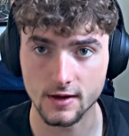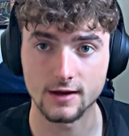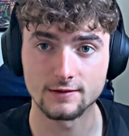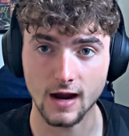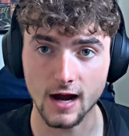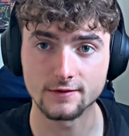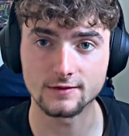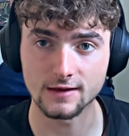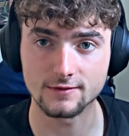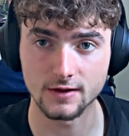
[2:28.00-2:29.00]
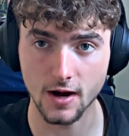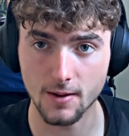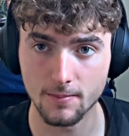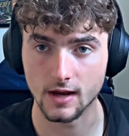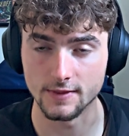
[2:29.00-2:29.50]
The guitar sets it
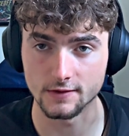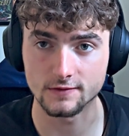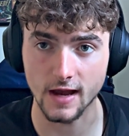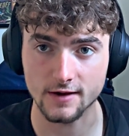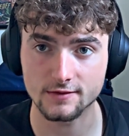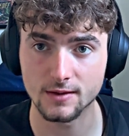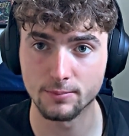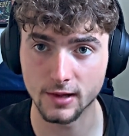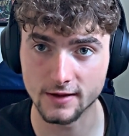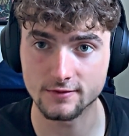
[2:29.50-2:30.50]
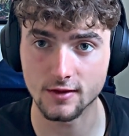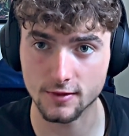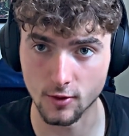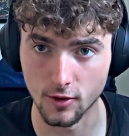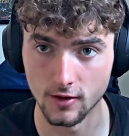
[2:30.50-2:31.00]
up, and the sax completes the
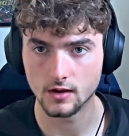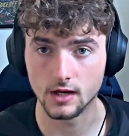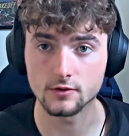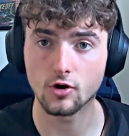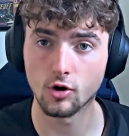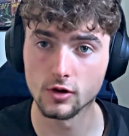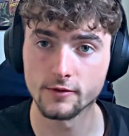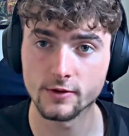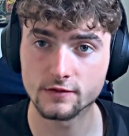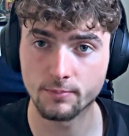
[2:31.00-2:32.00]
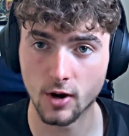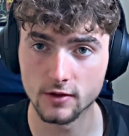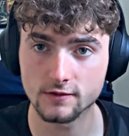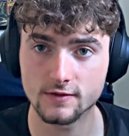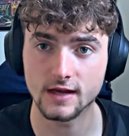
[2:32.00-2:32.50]
thought. In call and
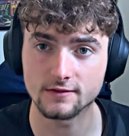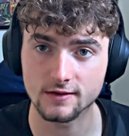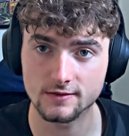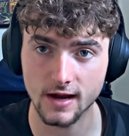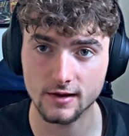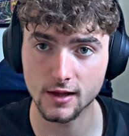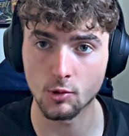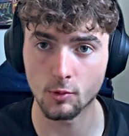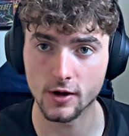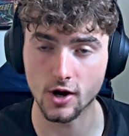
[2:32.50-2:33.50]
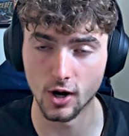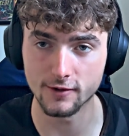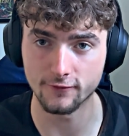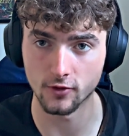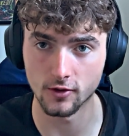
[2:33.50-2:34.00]
response, that's exactly what we're
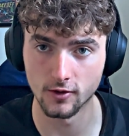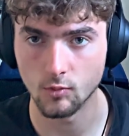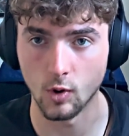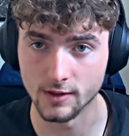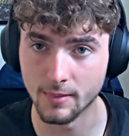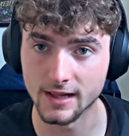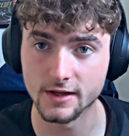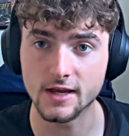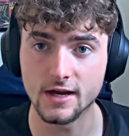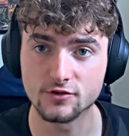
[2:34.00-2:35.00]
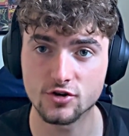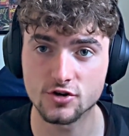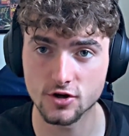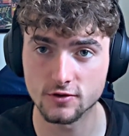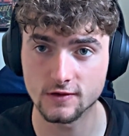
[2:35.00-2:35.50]
going for. One melody
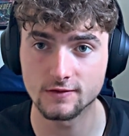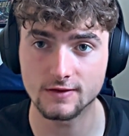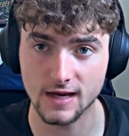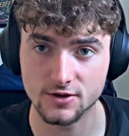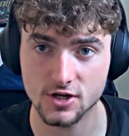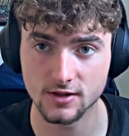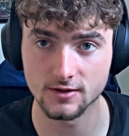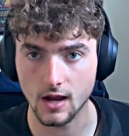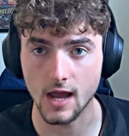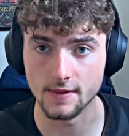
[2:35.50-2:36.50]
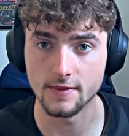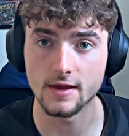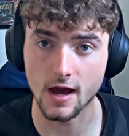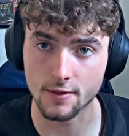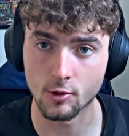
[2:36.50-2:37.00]
introduces tension, and then
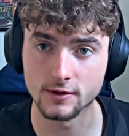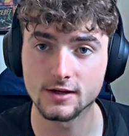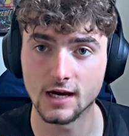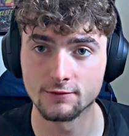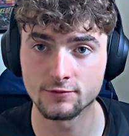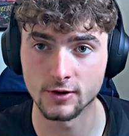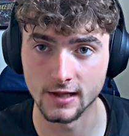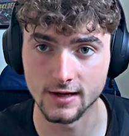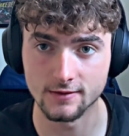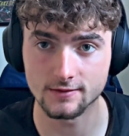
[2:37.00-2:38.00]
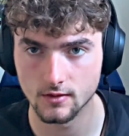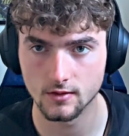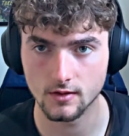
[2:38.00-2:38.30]
the other one gives release.